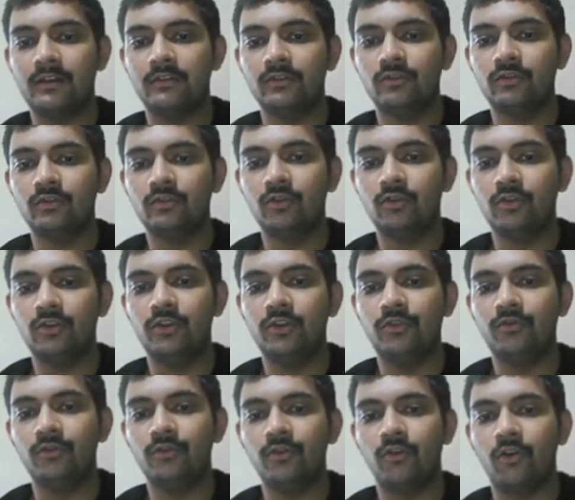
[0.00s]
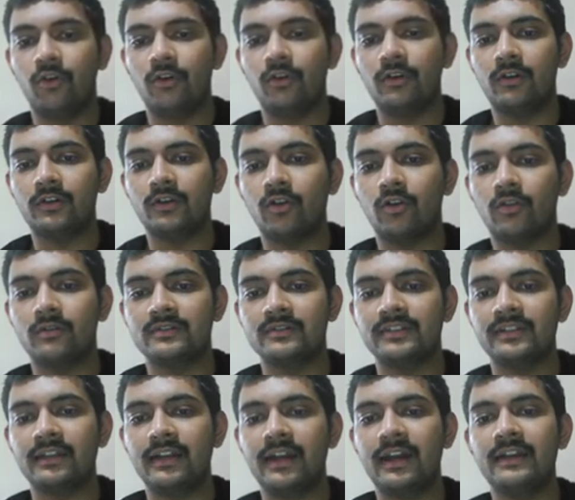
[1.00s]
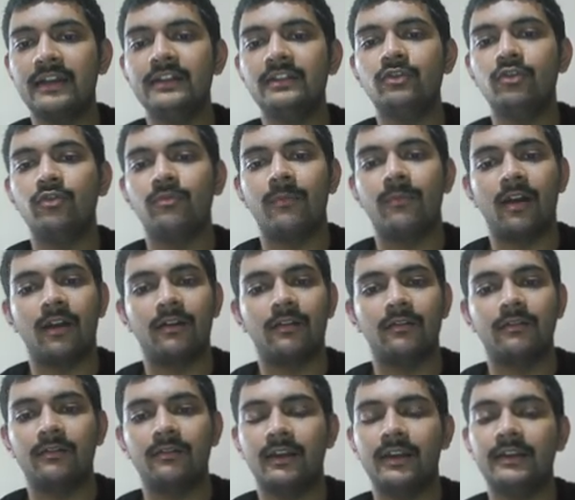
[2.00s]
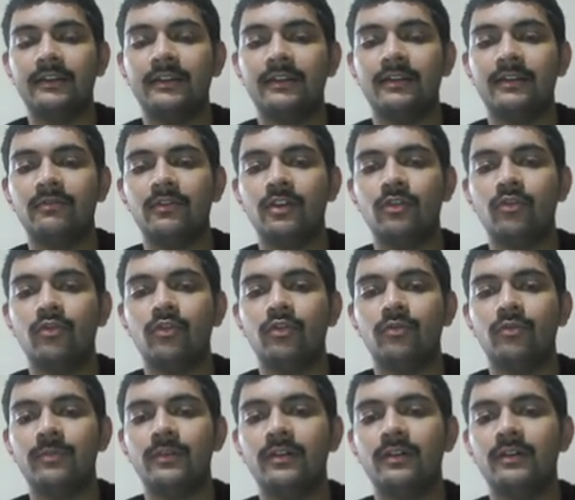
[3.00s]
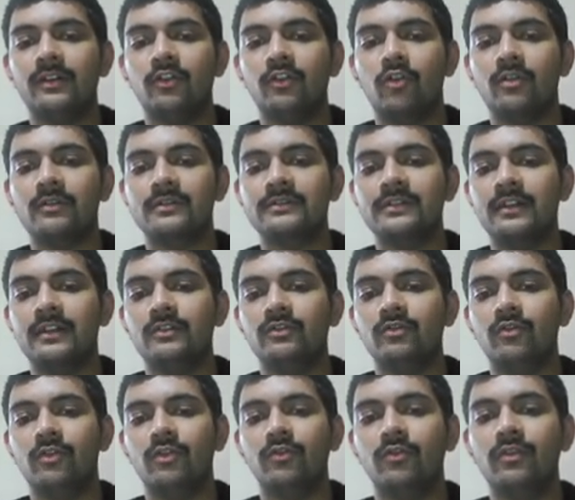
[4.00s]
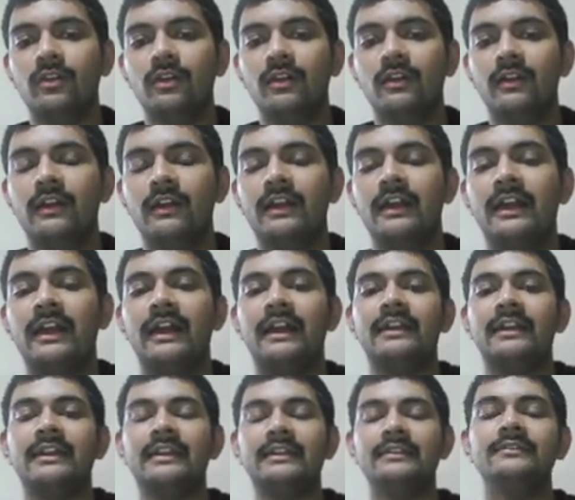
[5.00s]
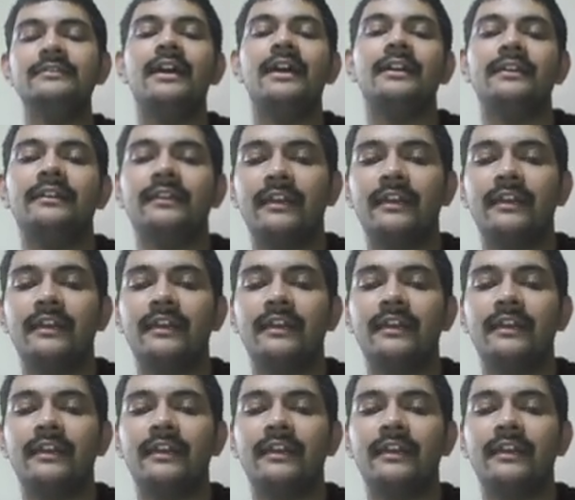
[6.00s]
nodule or a toxic adenoma, right? It will go to be a toxic nodule. And in that